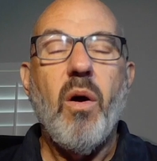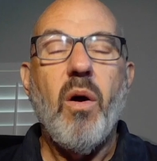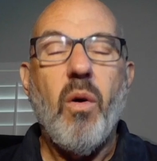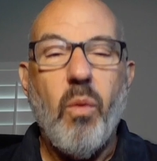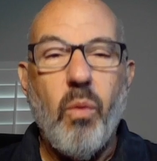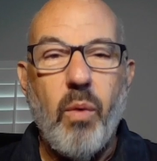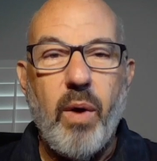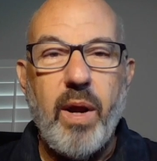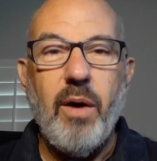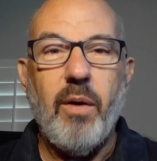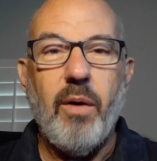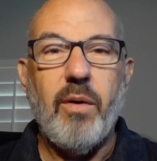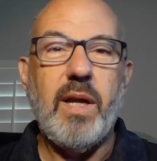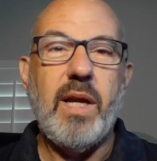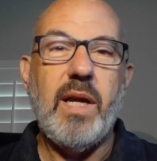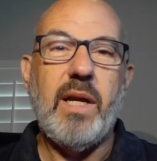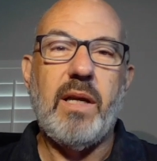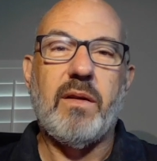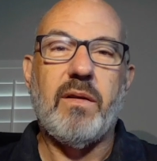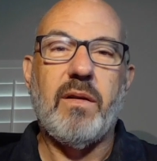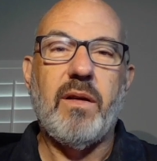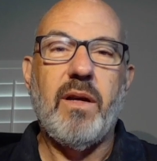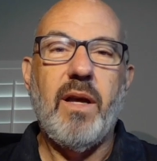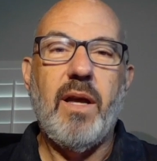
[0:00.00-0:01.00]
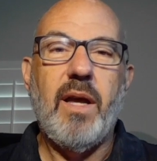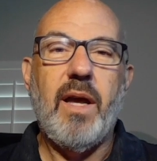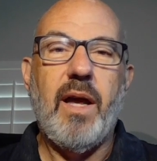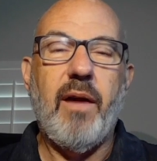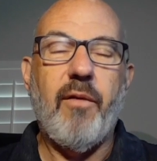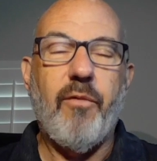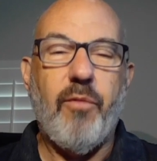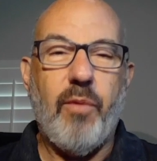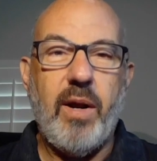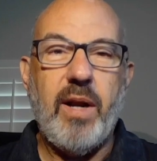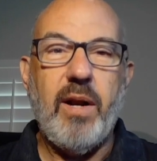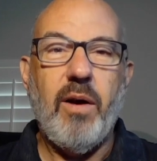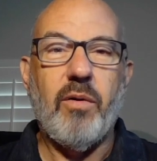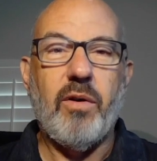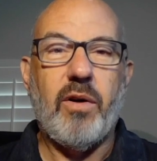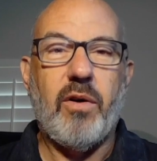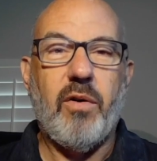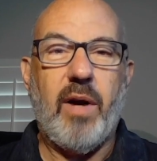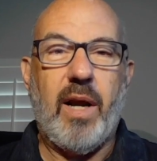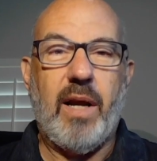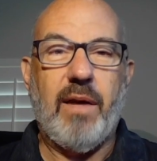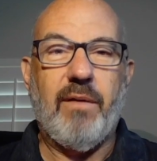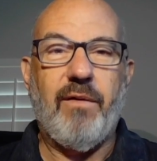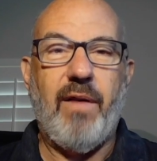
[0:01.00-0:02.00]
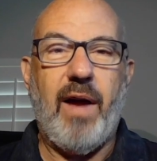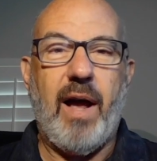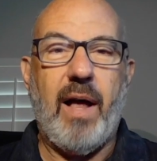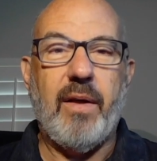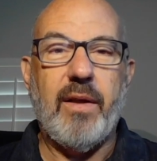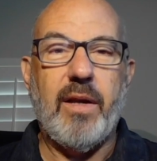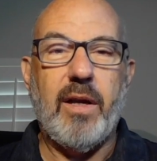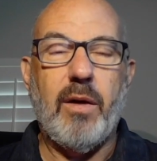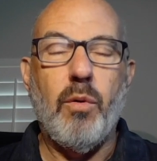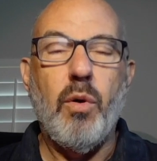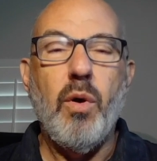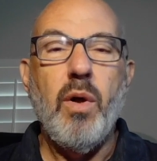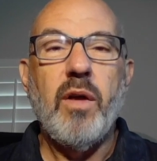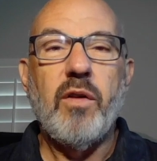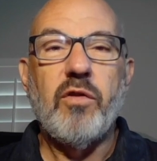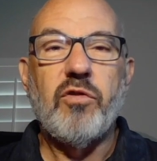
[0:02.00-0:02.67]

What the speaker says: we don't eat if we don't create value.